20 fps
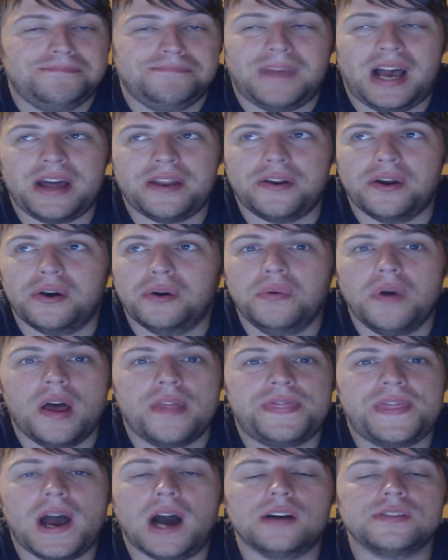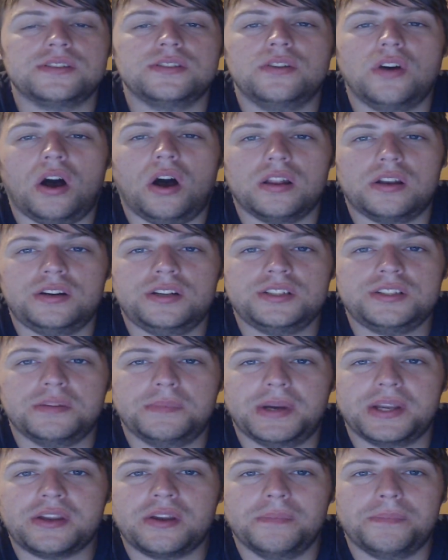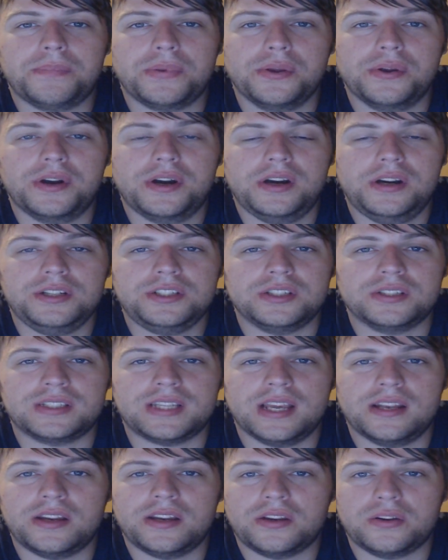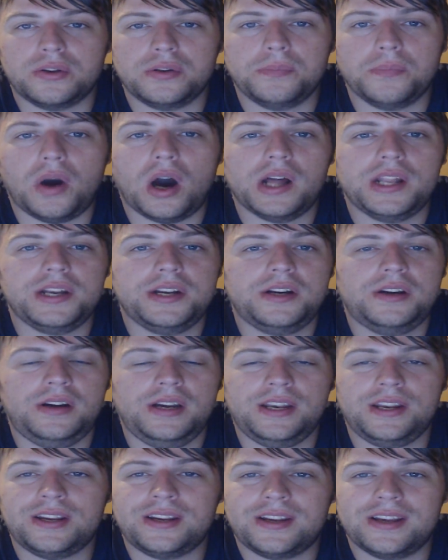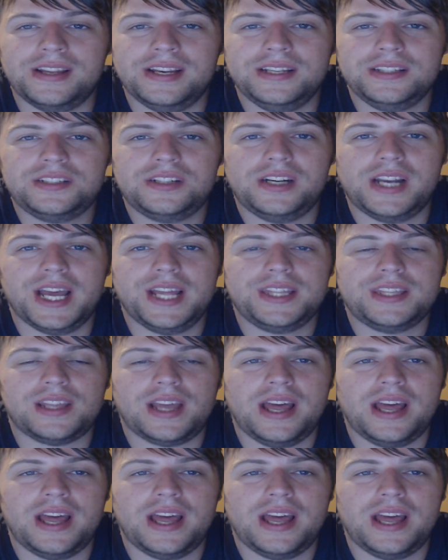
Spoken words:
I don't know, $1,000 on my computer, just get a good monitor and a good internet,